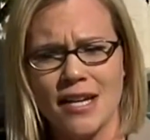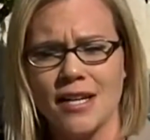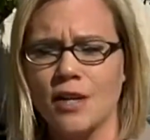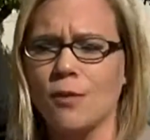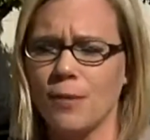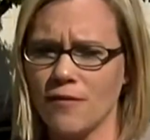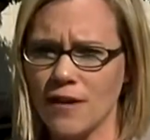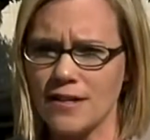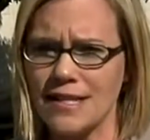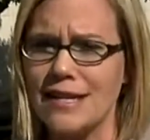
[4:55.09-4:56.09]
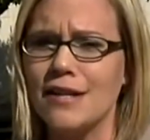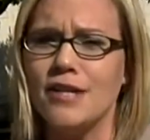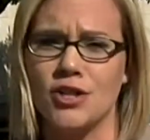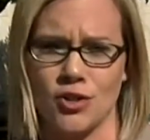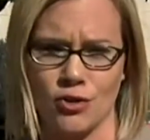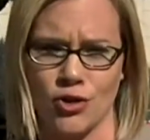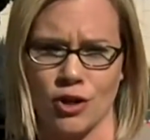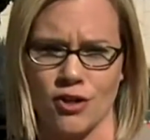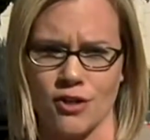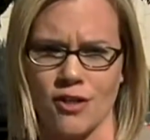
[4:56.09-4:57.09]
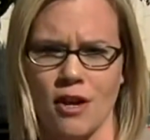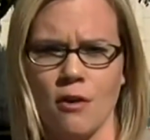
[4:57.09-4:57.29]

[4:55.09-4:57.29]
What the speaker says: He will be facing additional charges.